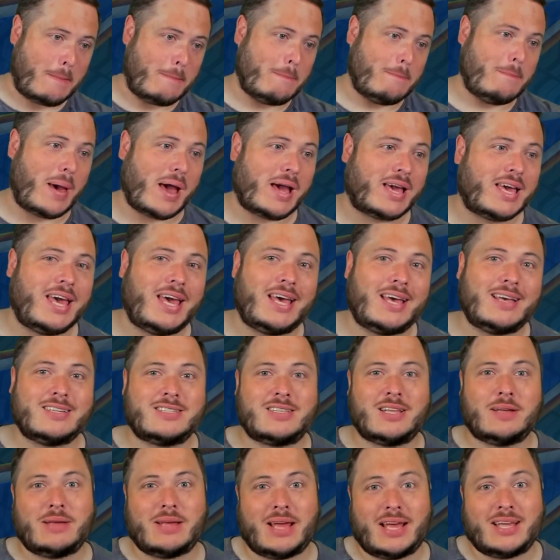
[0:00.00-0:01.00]
Becky is
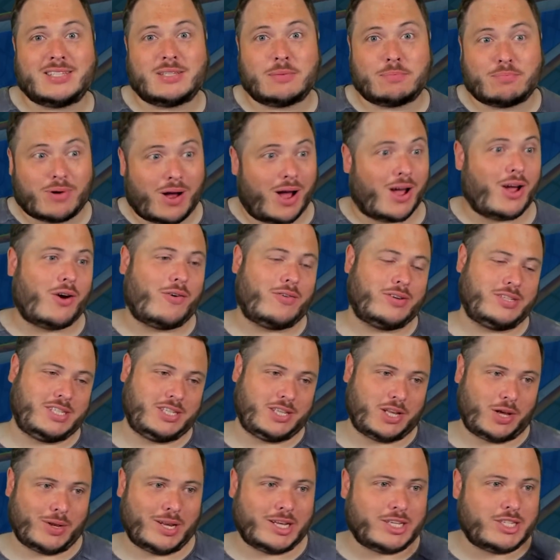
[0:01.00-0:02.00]
the priority,
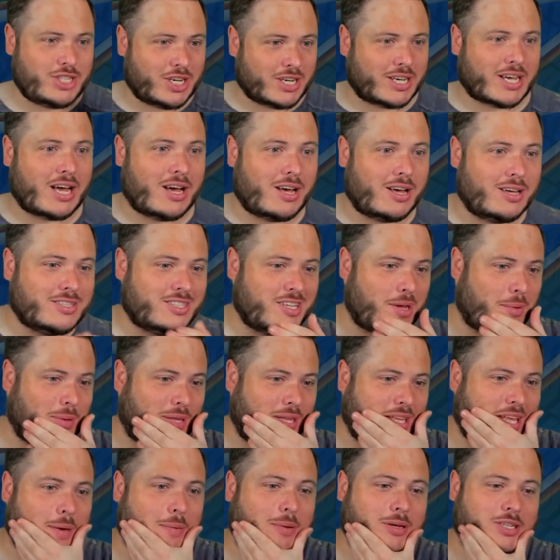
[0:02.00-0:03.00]
though. Let's check out some of
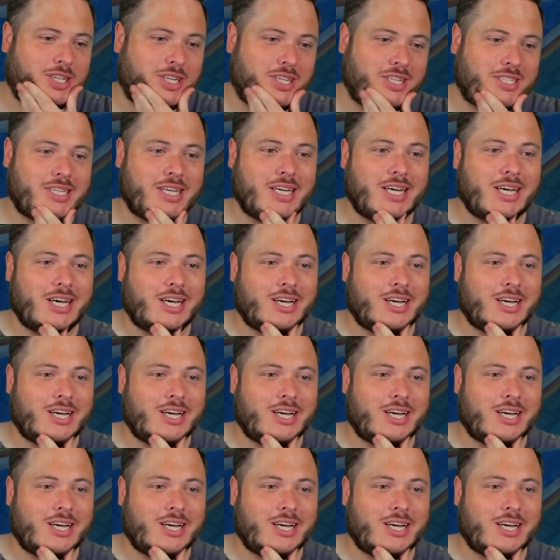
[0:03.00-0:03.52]
the images.